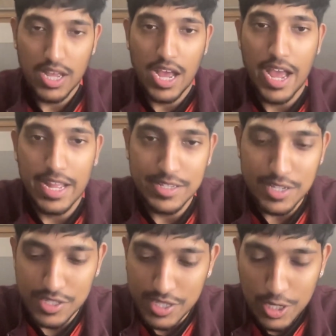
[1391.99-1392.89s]
and
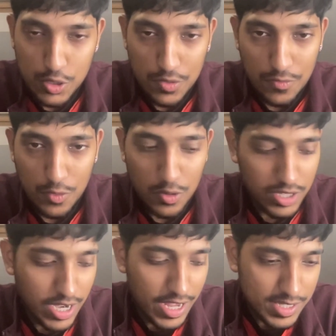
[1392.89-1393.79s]
stay tuned for the
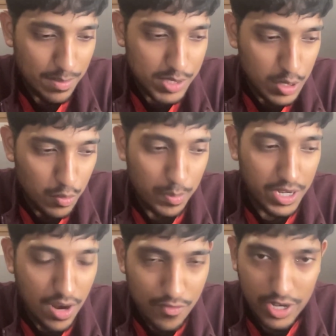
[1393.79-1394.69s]
next episode. We'll be
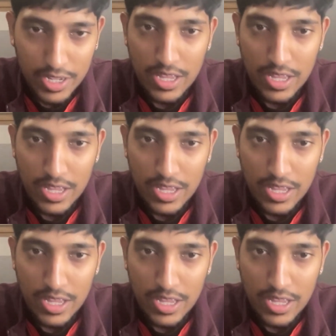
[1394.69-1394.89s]
covering